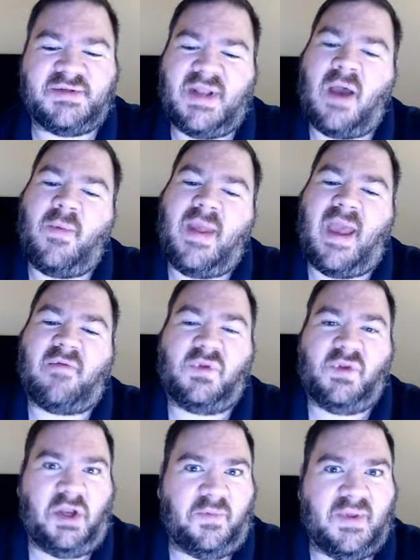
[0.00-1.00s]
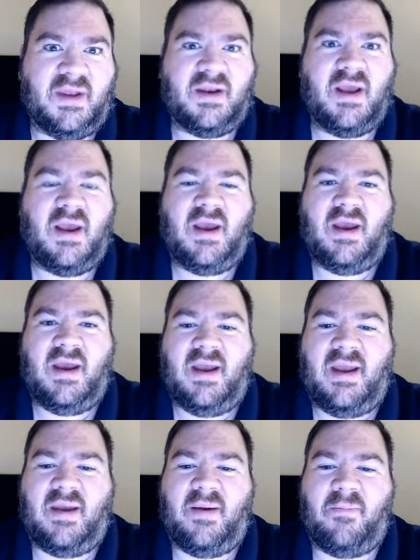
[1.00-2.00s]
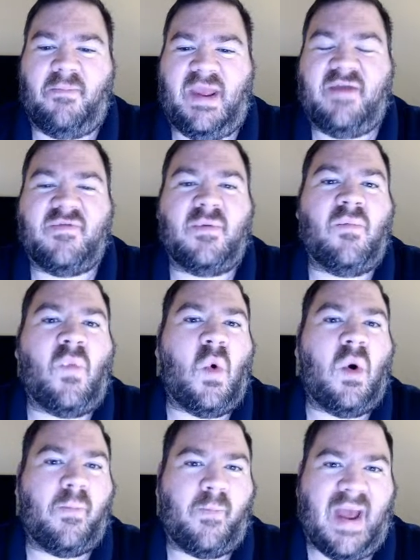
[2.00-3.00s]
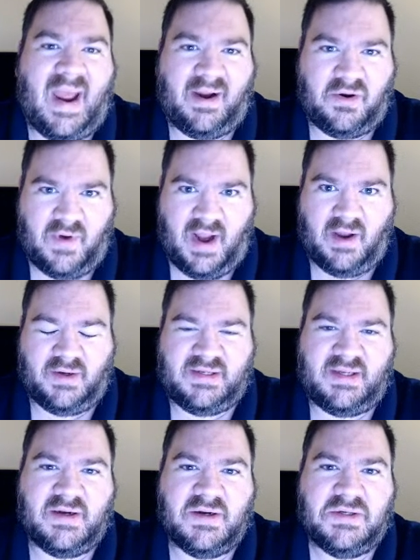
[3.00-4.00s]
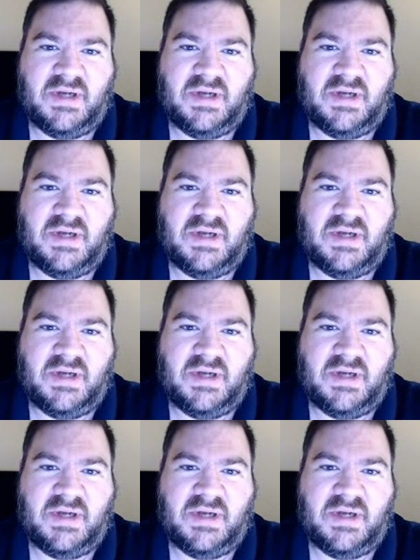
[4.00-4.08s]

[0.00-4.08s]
So now we have a little bit even more background here.